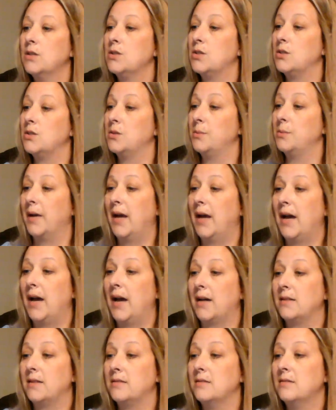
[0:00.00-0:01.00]
Too
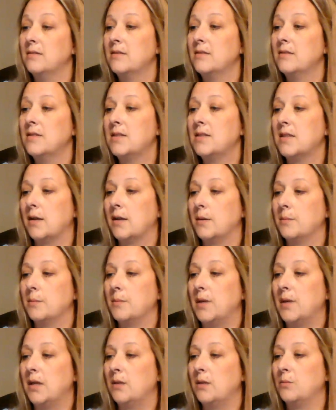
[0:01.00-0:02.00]
bad, said a
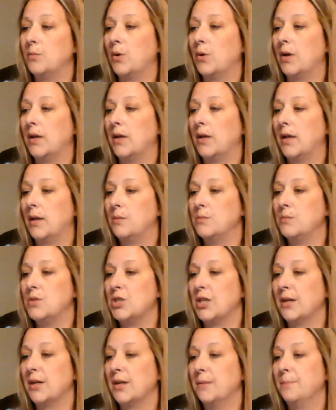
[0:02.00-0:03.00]
mean boy named
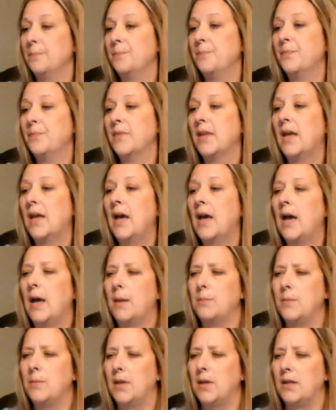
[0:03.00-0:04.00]
Jim.
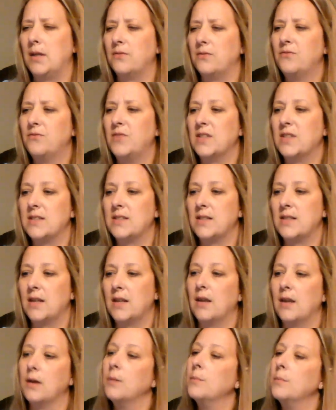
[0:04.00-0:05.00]
I made a fist at
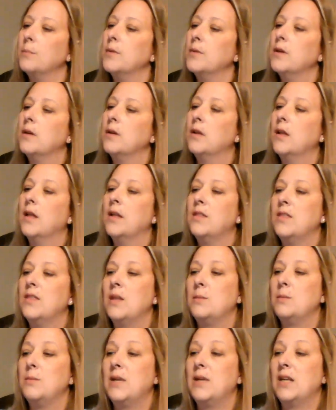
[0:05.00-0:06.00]
him.
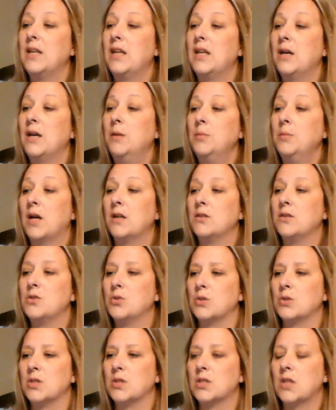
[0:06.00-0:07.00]
Then me and him got
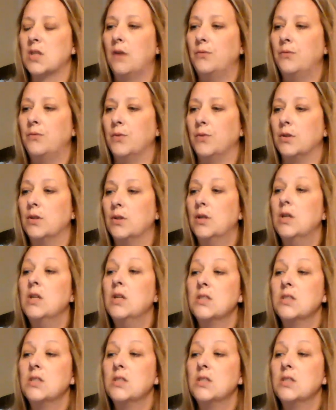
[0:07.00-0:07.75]
into a scuffle.